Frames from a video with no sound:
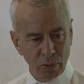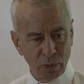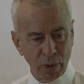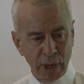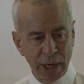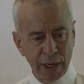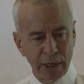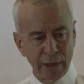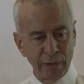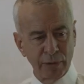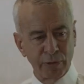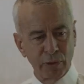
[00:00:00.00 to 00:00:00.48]

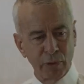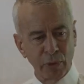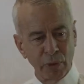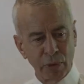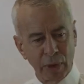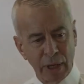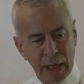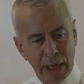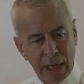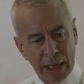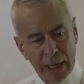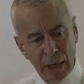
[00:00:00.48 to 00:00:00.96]
Trader for
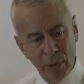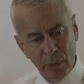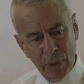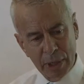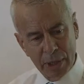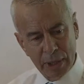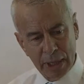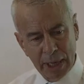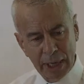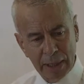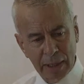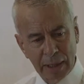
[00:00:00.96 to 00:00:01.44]
the
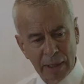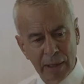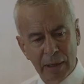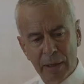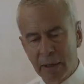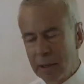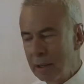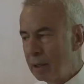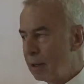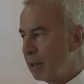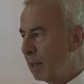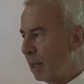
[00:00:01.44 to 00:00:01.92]
retailer
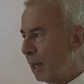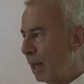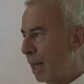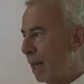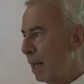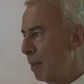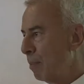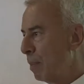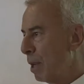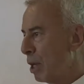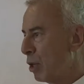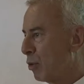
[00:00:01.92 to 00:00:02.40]

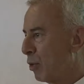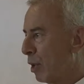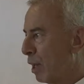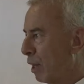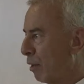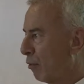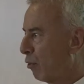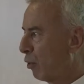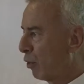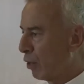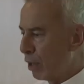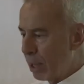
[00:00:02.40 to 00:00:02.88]
and
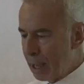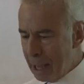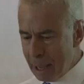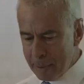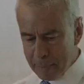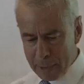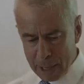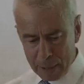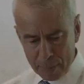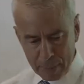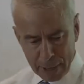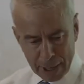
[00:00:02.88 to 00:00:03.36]
metering for the
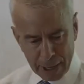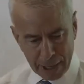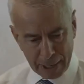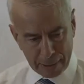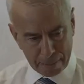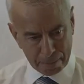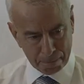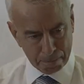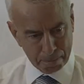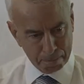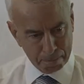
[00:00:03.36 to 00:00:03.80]
MEP.